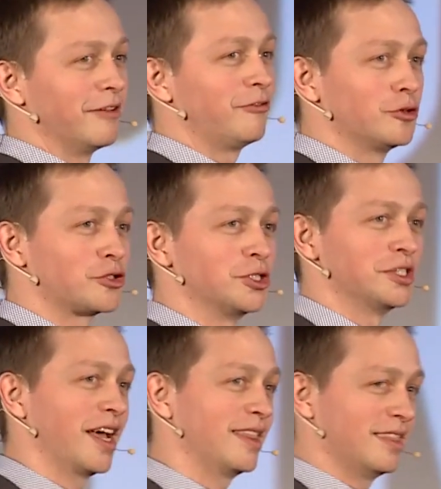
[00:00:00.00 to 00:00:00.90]
the future
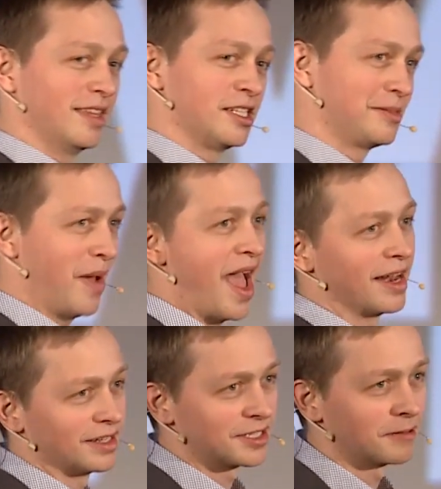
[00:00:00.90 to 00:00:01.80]
that it's
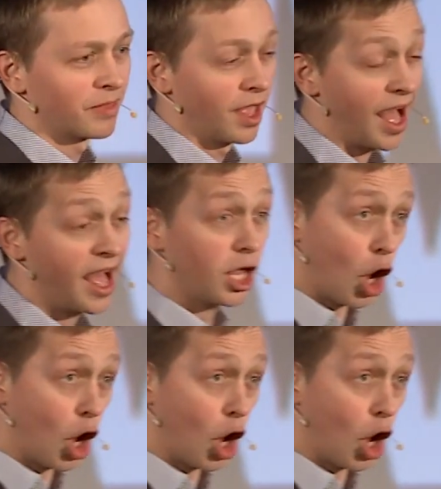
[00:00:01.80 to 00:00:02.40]
banned. I